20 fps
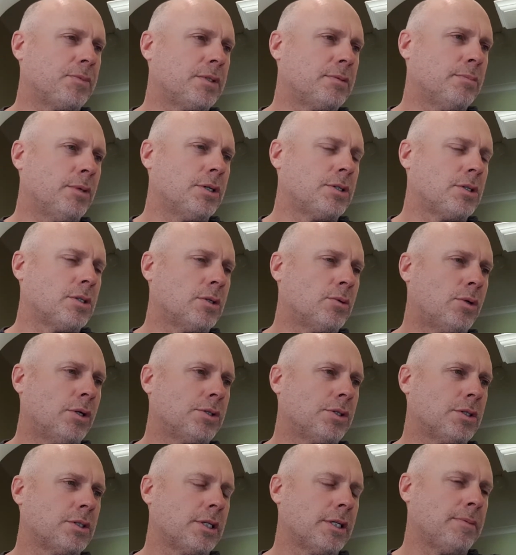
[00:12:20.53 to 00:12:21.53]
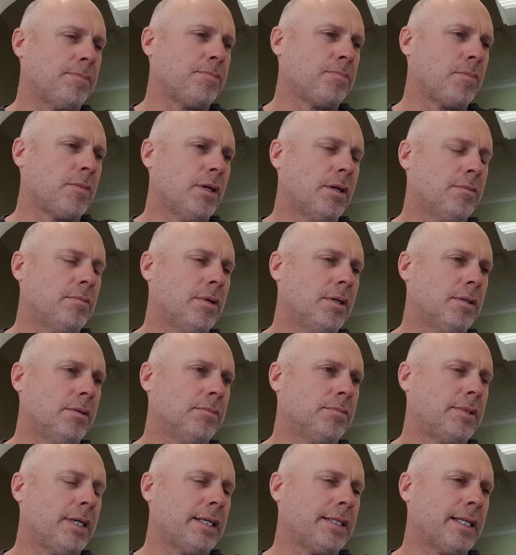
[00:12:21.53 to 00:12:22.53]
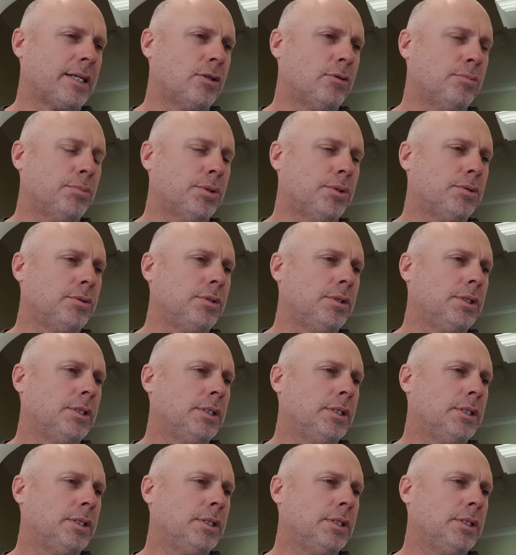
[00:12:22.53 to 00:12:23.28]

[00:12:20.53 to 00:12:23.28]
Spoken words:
most of the watches are take that on board.